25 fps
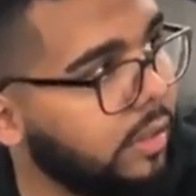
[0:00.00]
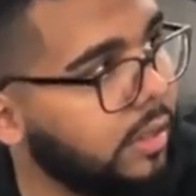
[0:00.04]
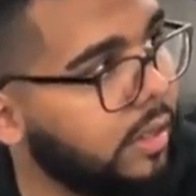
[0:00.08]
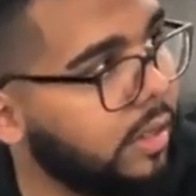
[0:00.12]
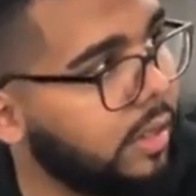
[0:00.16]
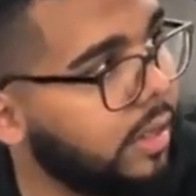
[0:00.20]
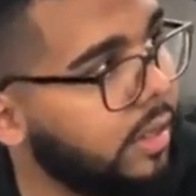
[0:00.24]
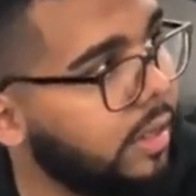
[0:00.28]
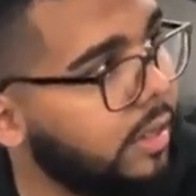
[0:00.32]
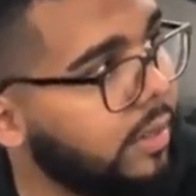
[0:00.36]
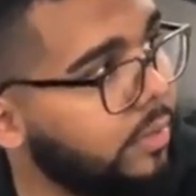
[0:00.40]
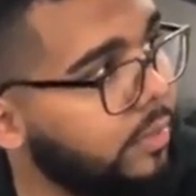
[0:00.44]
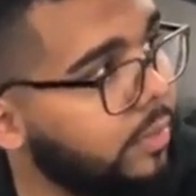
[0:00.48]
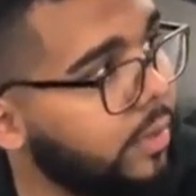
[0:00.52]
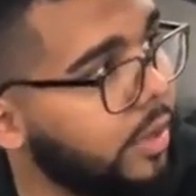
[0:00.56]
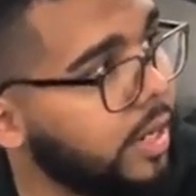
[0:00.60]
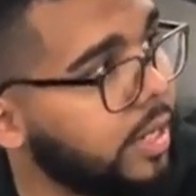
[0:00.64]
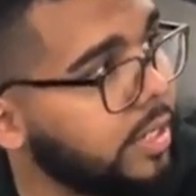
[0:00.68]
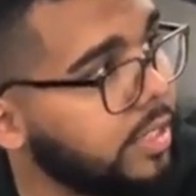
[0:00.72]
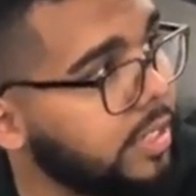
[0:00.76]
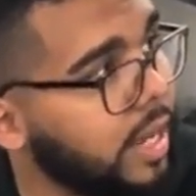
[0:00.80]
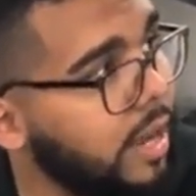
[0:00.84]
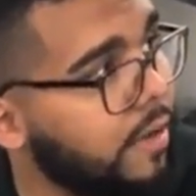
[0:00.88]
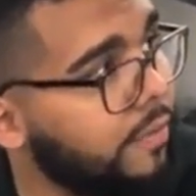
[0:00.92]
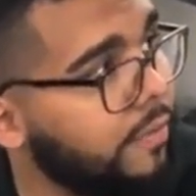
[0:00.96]
Yeah, we're gonna
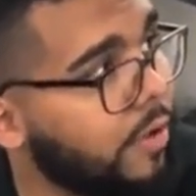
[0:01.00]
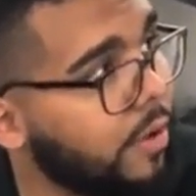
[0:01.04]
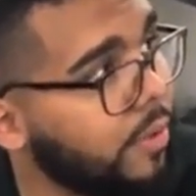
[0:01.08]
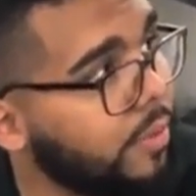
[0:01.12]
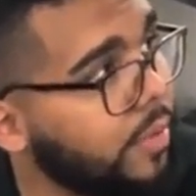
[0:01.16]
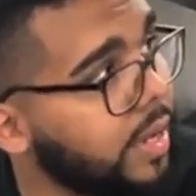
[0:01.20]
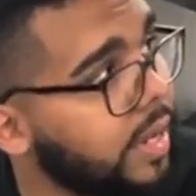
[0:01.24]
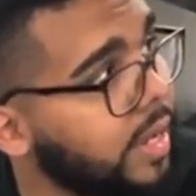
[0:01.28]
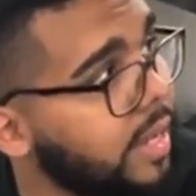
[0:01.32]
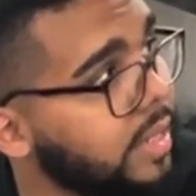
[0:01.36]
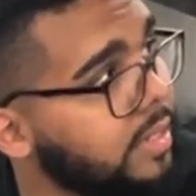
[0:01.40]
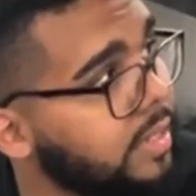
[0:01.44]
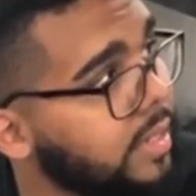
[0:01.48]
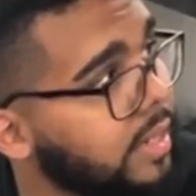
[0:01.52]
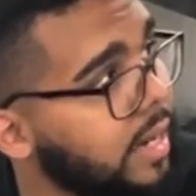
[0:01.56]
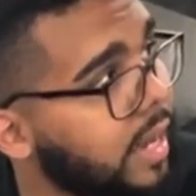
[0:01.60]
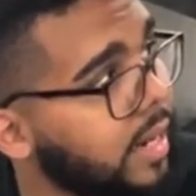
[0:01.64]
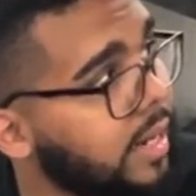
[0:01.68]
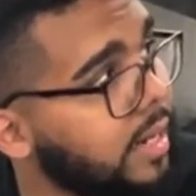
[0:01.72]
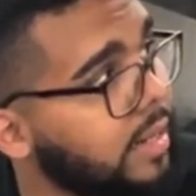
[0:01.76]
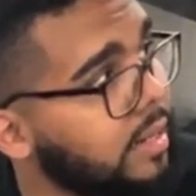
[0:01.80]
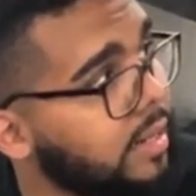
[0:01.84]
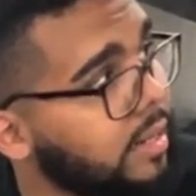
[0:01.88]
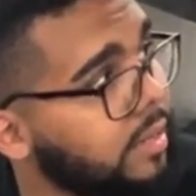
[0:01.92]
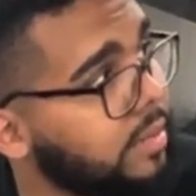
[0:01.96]
see how far we can get
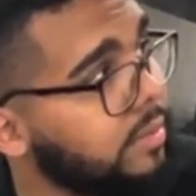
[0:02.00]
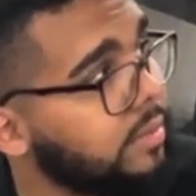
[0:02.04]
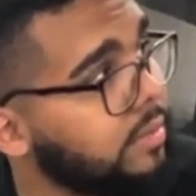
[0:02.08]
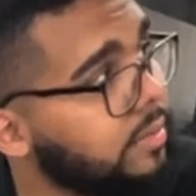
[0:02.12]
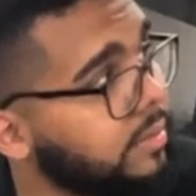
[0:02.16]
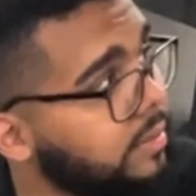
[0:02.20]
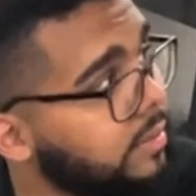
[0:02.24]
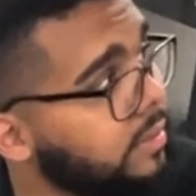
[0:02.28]
tonight, and then